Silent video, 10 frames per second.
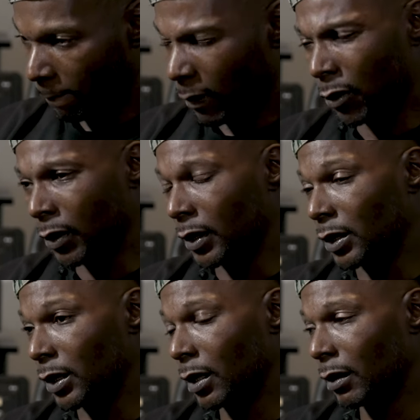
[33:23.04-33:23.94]
Oh, in the
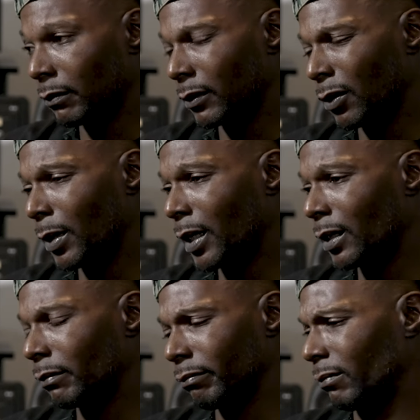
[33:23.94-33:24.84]
jail?
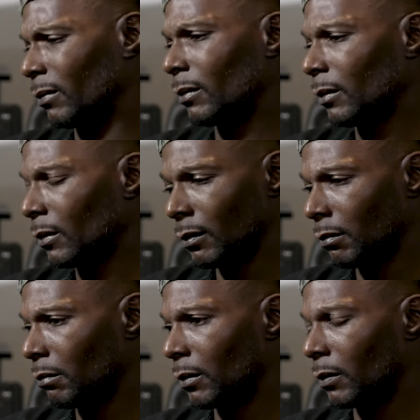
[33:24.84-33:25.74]
Nobody?
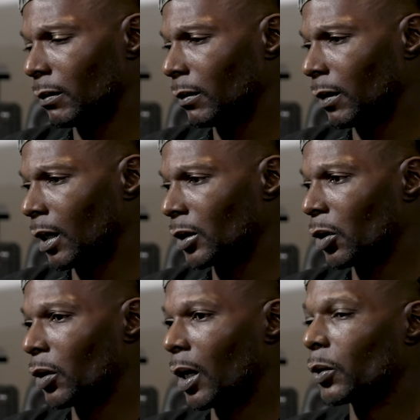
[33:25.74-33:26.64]
I
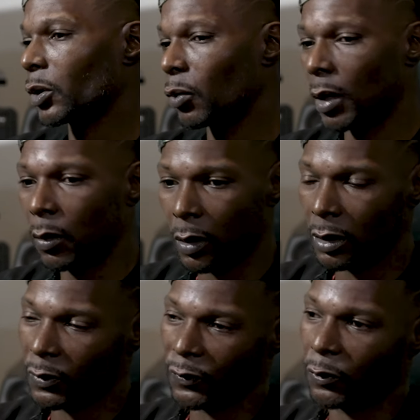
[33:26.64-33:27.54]
told you, I was who I
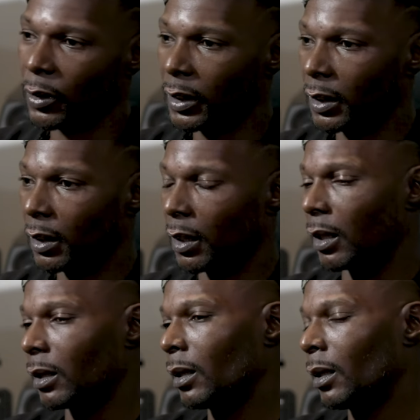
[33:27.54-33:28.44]
was before any of
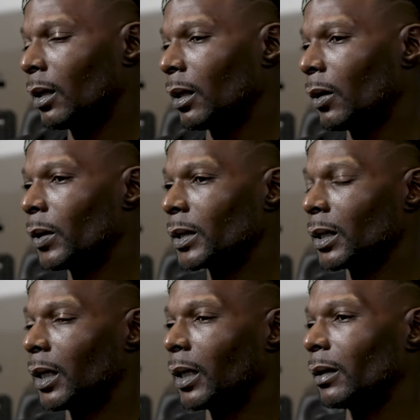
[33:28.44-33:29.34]
that. It wasn't
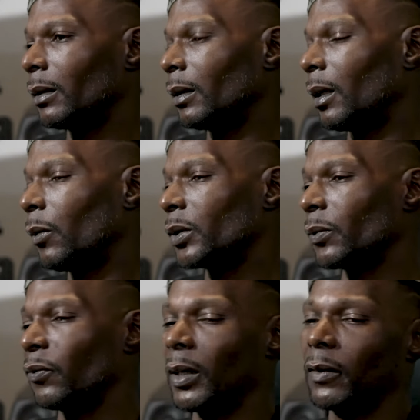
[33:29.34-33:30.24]
like I was
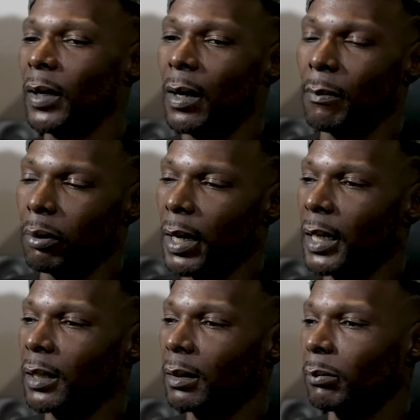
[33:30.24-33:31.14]
running around
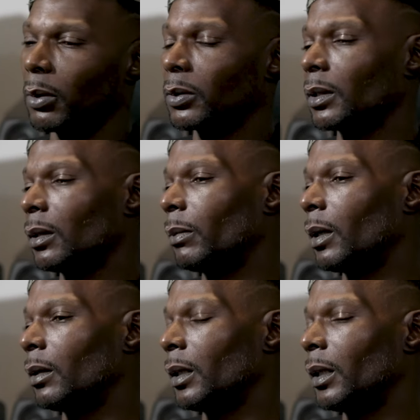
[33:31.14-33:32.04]
bragging and boasting
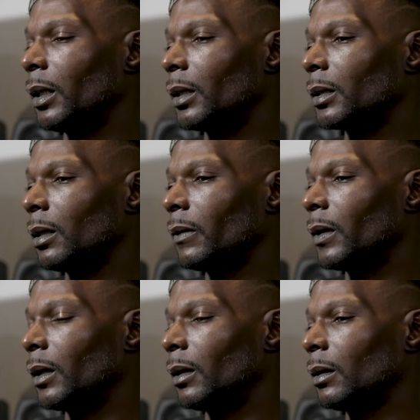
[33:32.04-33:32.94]
about none of that stuff.
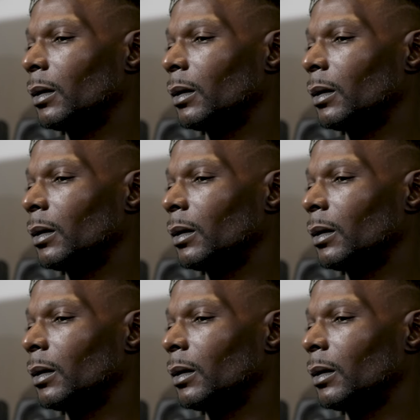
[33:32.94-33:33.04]
Like,